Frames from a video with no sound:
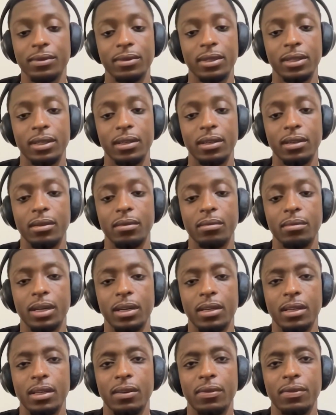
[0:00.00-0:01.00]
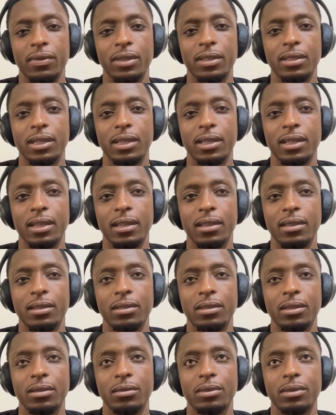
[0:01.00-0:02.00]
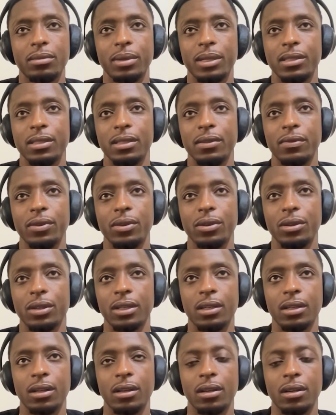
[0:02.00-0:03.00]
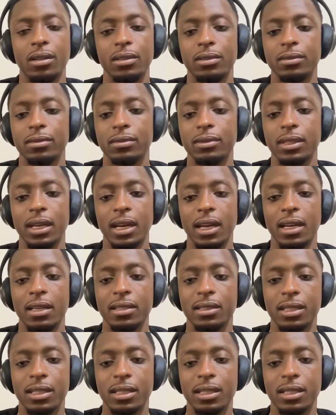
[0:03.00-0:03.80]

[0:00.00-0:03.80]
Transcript: I could definitely say, like, you know, especially if you're in all guys,